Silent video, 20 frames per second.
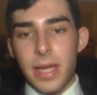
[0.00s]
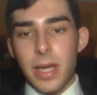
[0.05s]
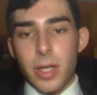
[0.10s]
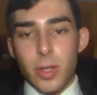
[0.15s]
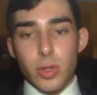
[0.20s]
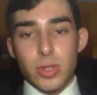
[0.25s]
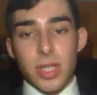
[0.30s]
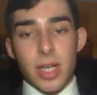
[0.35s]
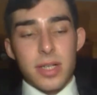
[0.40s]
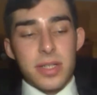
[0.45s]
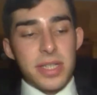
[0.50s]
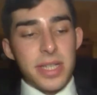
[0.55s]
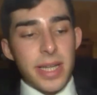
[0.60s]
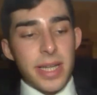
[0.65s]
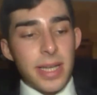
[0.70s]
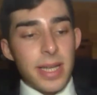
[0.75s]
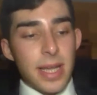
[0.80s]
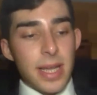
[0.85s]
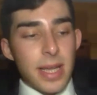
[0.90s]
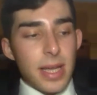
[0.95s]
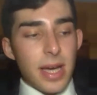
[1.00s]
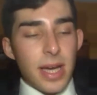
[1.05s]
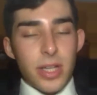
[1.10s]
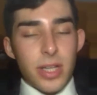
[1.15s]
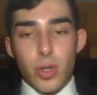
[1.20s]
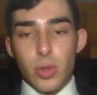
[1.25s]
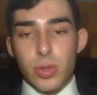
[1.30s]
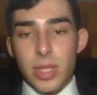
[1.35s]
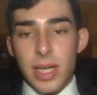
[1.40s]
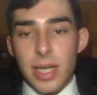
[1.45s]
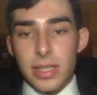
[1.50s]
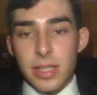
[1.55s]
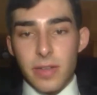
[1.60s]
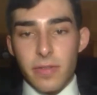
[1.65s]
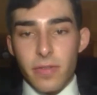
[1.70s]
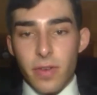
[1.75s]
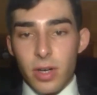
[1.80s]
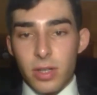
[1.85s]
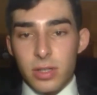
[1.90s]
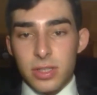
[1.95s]
you start seeing utility
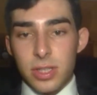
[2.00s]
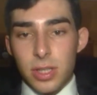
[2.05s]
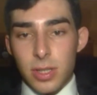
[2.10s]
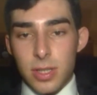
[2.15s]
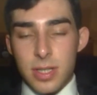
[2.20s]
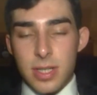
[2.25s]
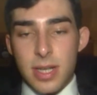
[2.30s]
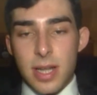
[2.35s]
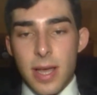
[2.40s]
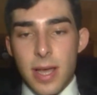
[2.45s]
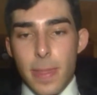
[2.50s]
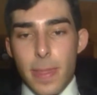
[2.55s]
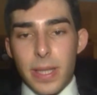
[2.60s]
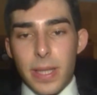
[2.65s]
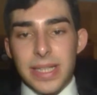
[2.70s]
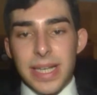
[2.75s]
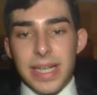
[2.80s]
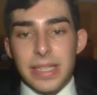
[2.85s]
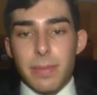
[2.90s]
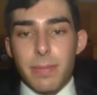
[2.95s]
functions that get